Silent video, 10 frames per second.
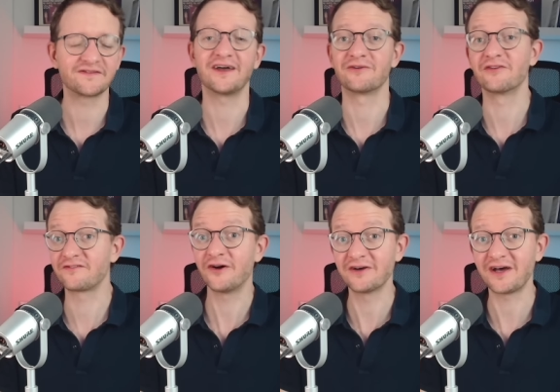Now, the
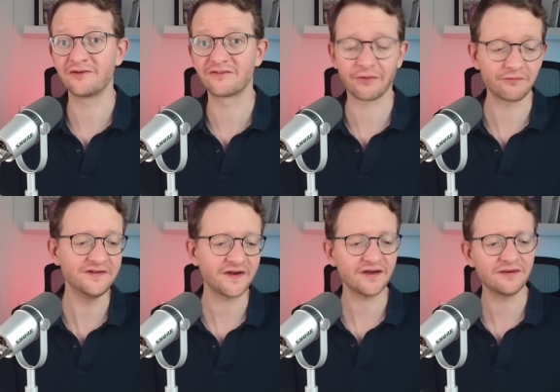song counts 3
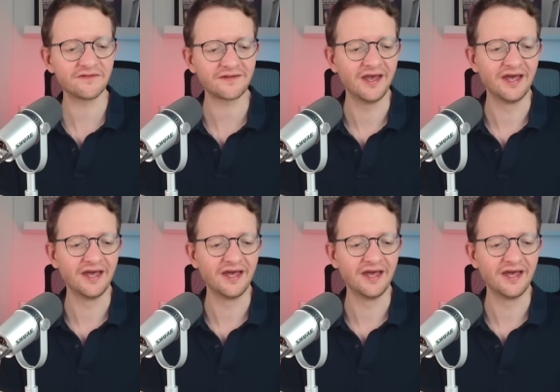times,